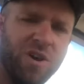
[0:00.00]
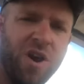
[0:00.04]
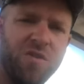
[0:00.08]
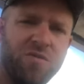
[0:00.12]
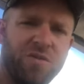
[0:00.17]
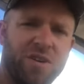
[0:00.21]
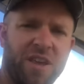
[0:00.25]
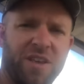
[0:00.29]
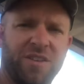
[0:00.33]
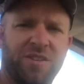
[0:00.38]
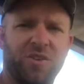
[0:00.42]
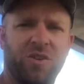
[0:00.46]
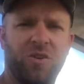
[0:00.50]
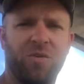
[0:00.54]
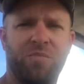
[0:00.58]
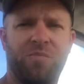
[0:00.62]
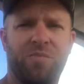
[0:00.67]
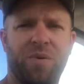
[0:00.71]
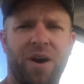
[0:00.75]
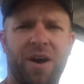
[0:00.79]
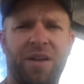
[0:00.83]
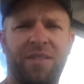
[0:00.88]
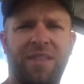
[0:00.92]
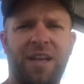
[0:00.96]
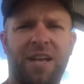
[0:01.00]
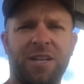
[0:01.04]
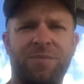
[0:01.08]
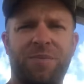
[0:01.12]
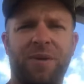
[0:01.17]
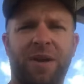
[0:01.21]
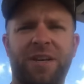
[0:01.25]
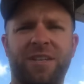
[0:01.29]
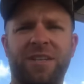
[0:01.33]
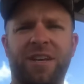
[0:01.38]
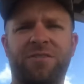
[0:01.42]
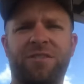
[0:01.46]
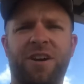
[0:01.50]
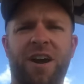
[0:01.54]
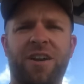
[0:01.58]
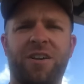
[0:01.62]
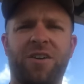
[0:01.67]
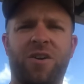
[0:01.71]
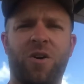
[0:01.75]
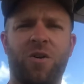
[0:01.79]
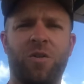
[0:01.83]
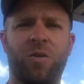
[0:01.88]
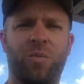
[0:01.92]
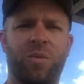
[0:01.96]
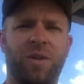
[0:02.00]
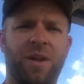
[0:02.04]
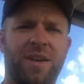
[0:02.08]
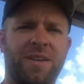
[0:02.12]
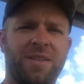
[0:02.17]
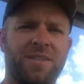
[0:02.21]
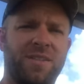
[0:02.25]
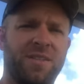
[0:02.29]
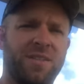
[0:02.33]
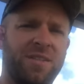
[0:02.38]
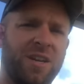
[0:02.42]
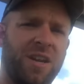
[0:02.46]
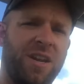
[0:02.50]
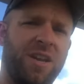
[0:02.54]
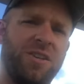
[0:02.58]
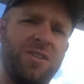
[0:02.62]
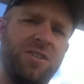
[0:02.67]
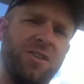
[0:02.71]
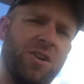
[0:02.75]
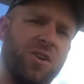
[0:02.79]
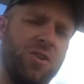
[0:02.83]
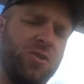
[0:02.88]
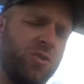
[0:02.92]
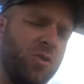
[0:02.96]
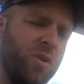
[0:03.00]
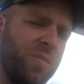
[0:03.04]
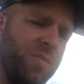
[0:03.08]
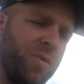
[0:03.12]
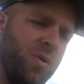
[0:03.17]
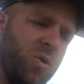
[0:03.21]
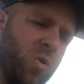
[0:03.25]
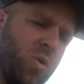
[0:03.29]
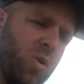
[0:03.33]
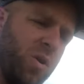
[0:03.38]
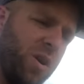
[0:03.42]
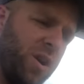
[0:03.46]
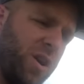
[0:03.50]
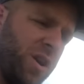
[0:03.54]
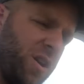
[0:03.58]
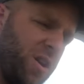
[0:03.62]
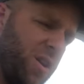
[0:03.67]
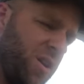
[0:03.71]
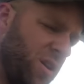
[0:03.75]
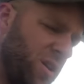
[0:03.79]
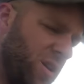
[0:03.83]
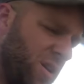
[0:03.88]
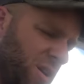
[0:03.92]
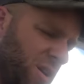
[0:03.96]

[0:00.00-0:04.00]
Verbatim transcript: road diesel, but that's because I tried to call the place that I used to go to up in Corrigan